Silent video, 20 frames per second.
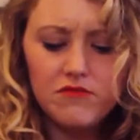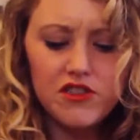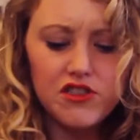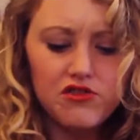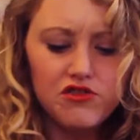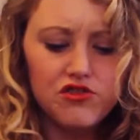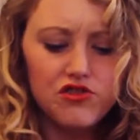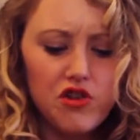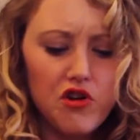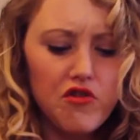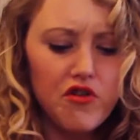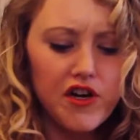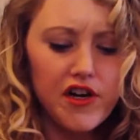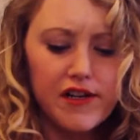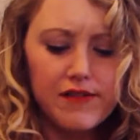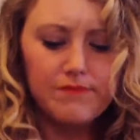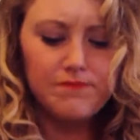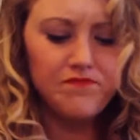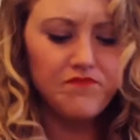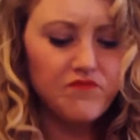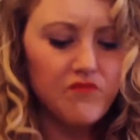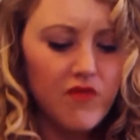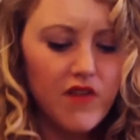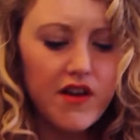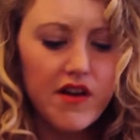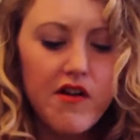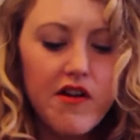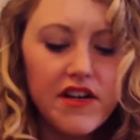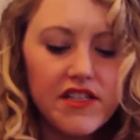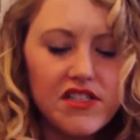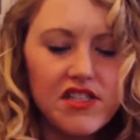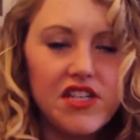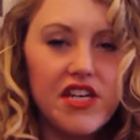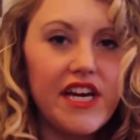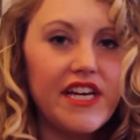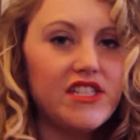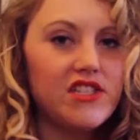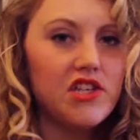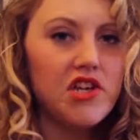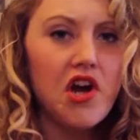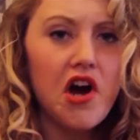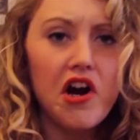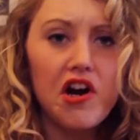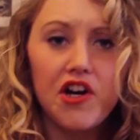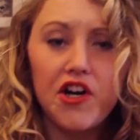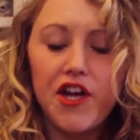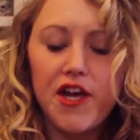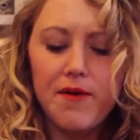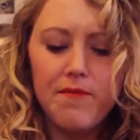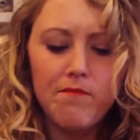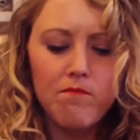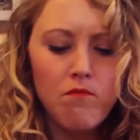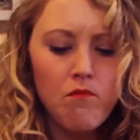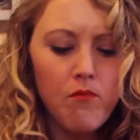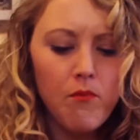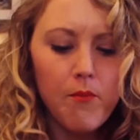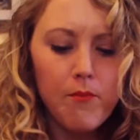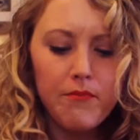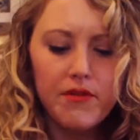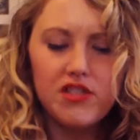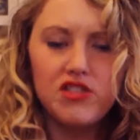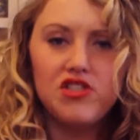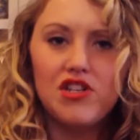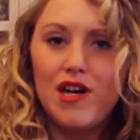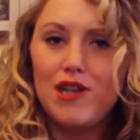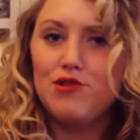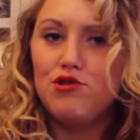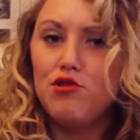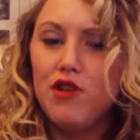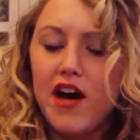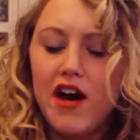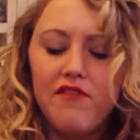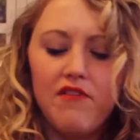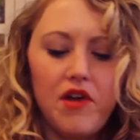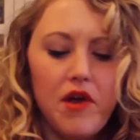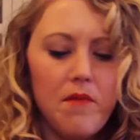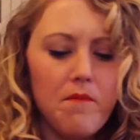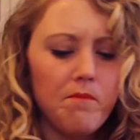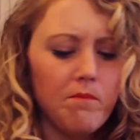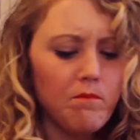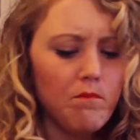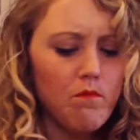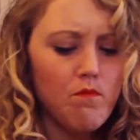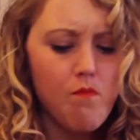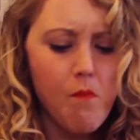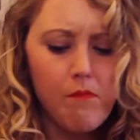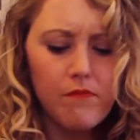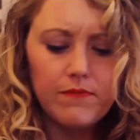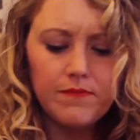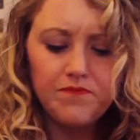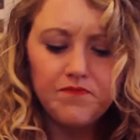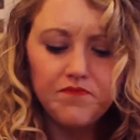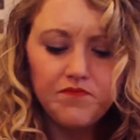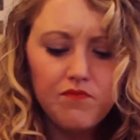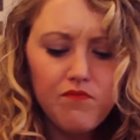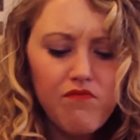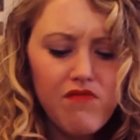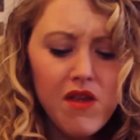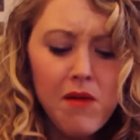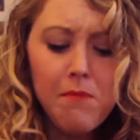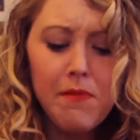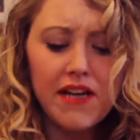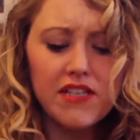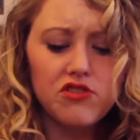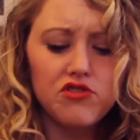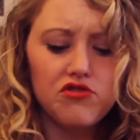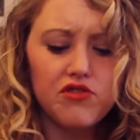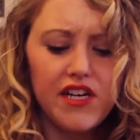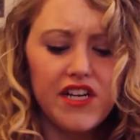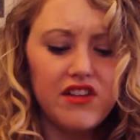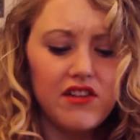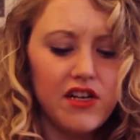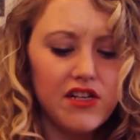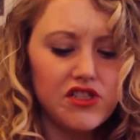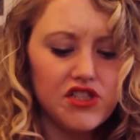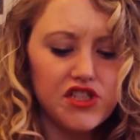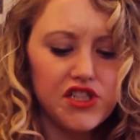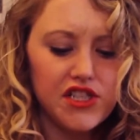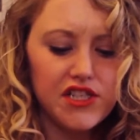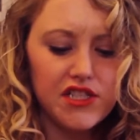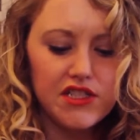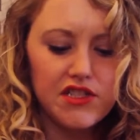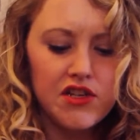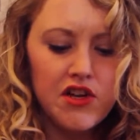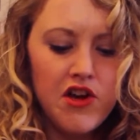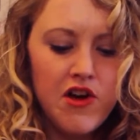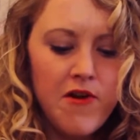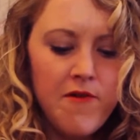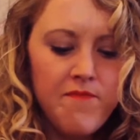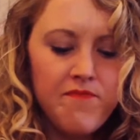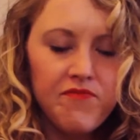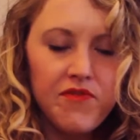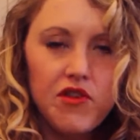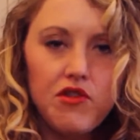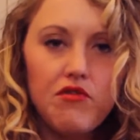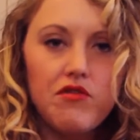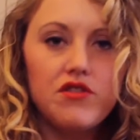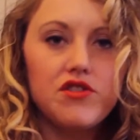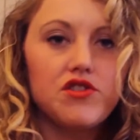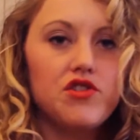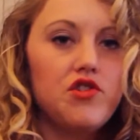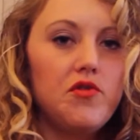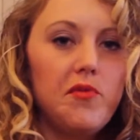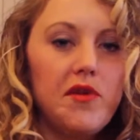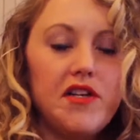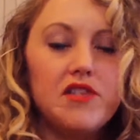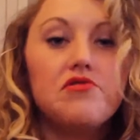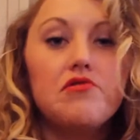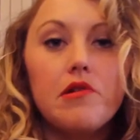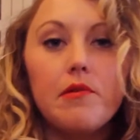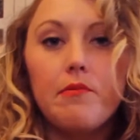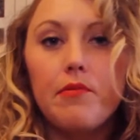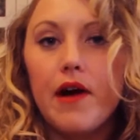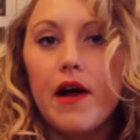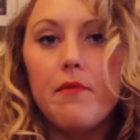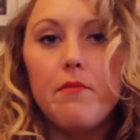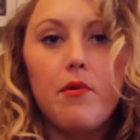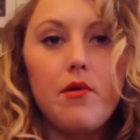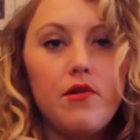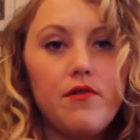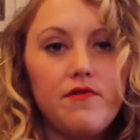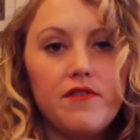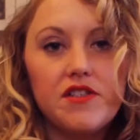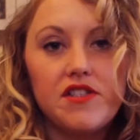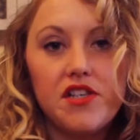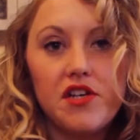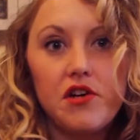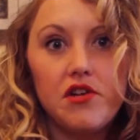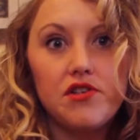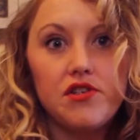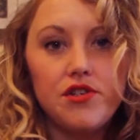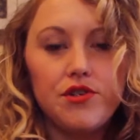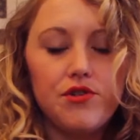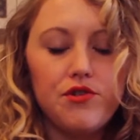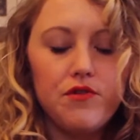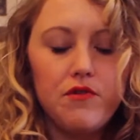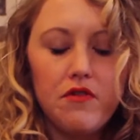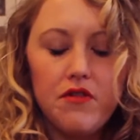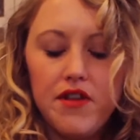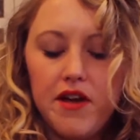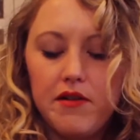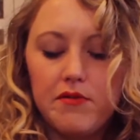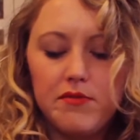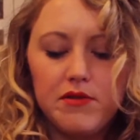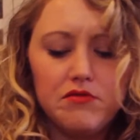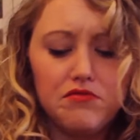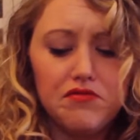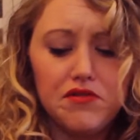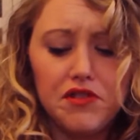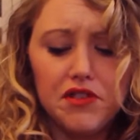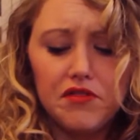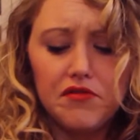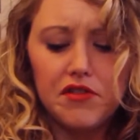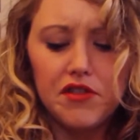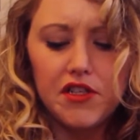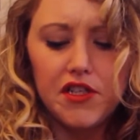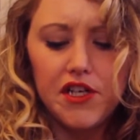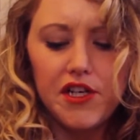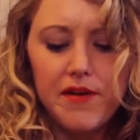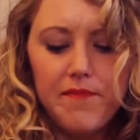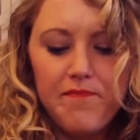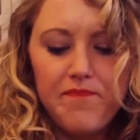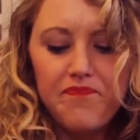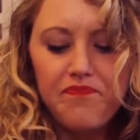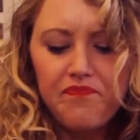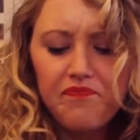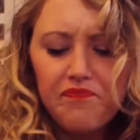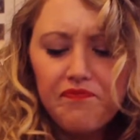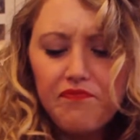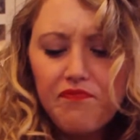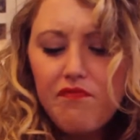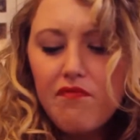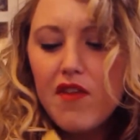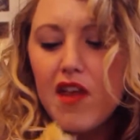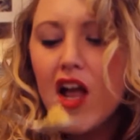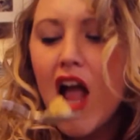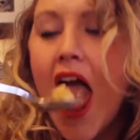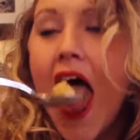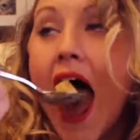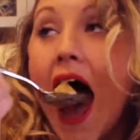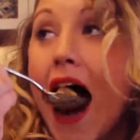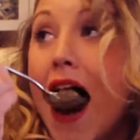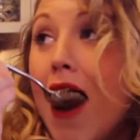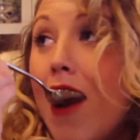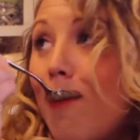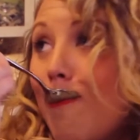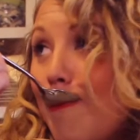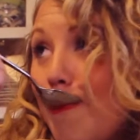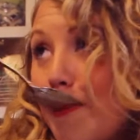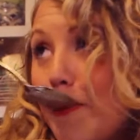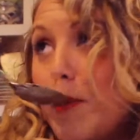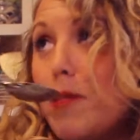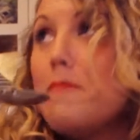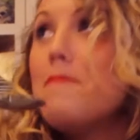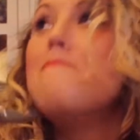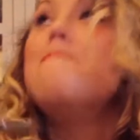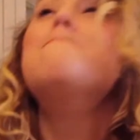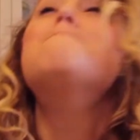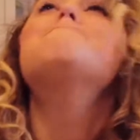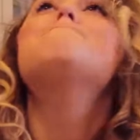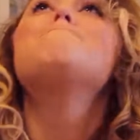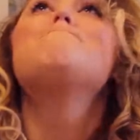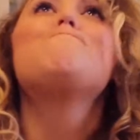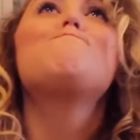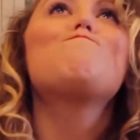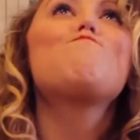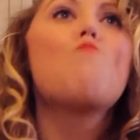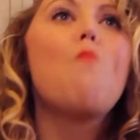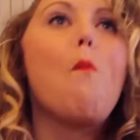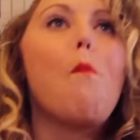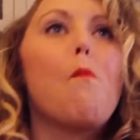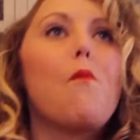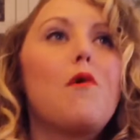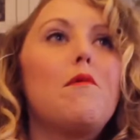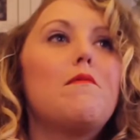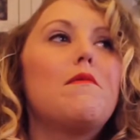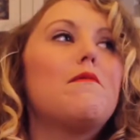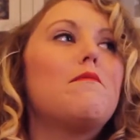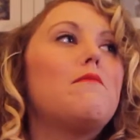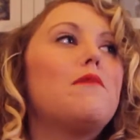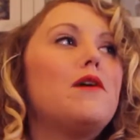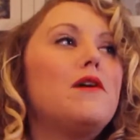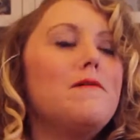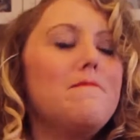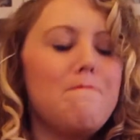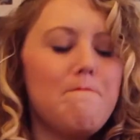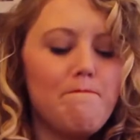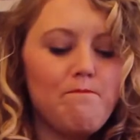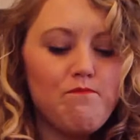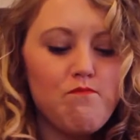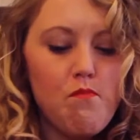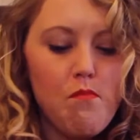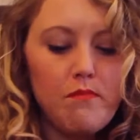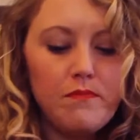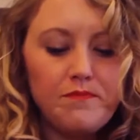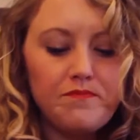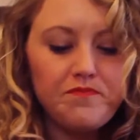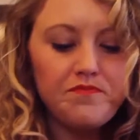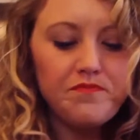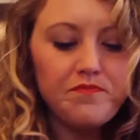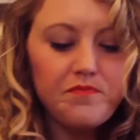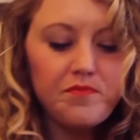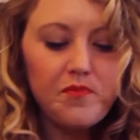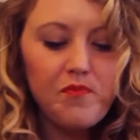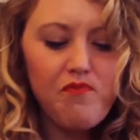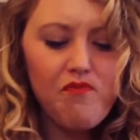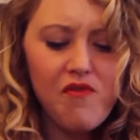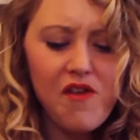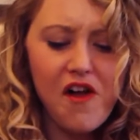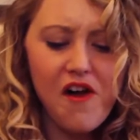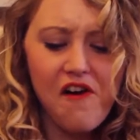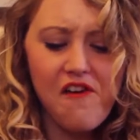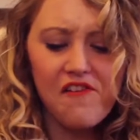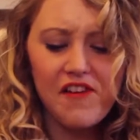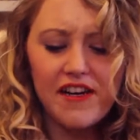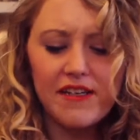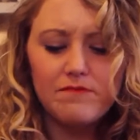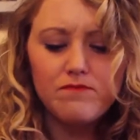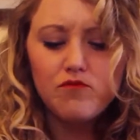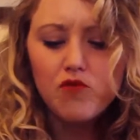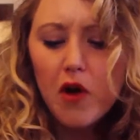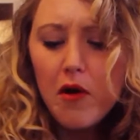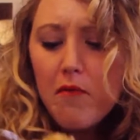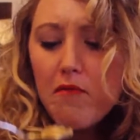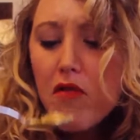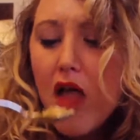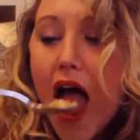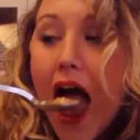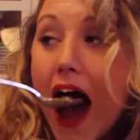It's so good. It's nice and hearty, but it's not too heavy. Makes great lunches. You can scoop it into a bread bowl for dinner too. That would be really, really good. One more bite. All right. Oh.